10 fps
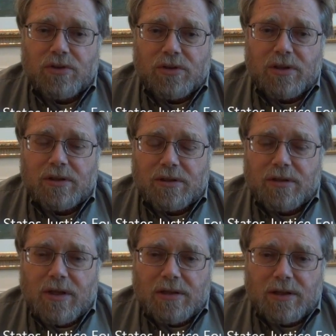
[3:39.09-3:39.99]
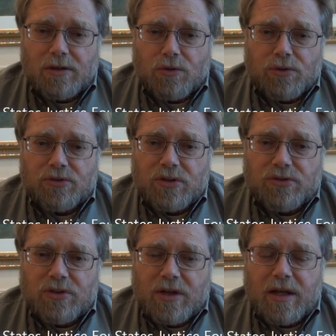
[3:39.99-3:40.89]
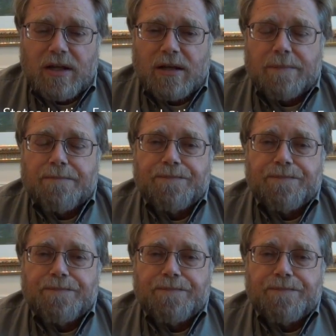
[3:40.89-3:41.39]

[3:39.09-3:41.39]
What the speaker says: the legal organization that I head,